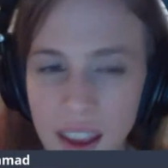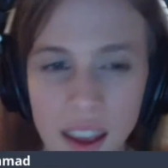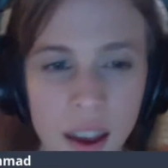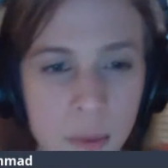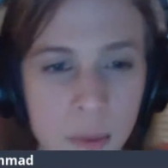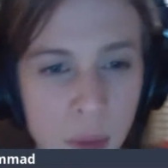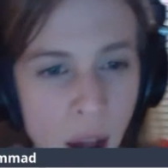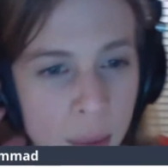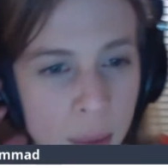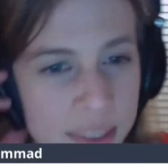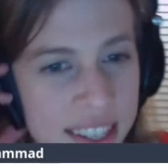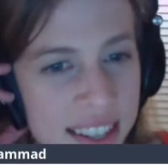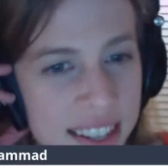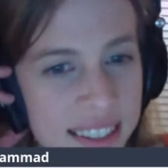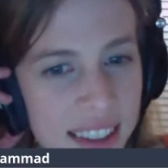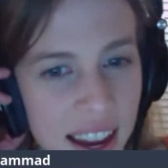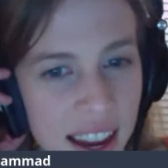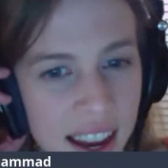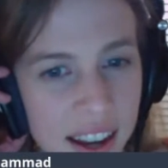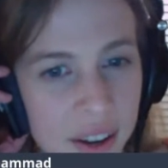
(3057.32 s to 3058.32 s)
Muhammad says,
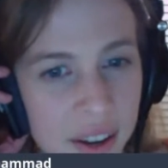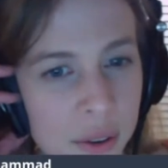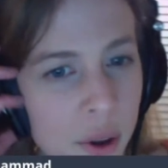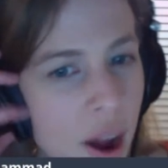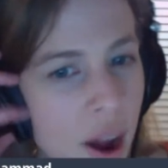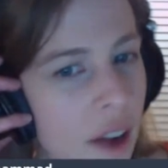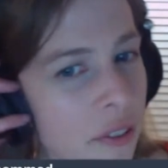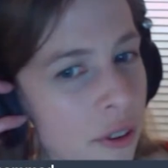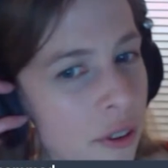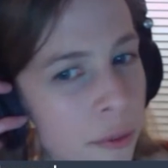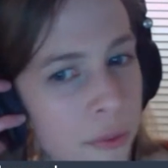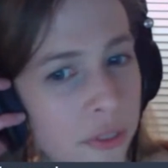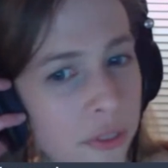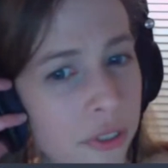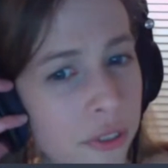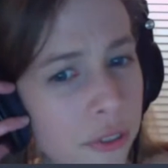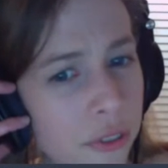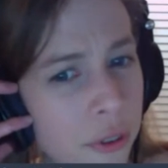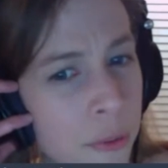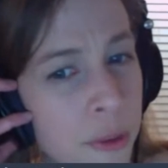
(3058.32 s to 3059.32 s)
I don't know how fam-
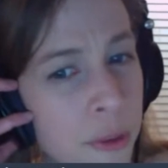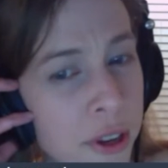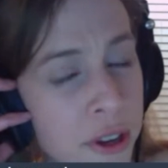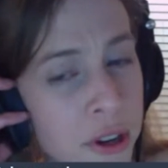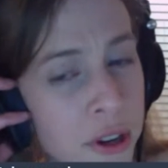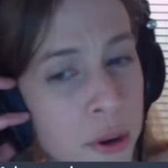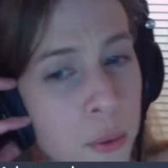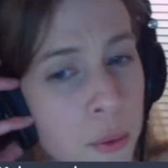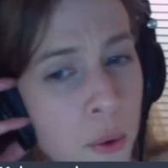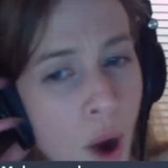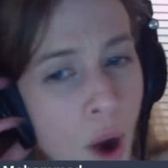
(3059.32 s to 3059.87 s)
familiar you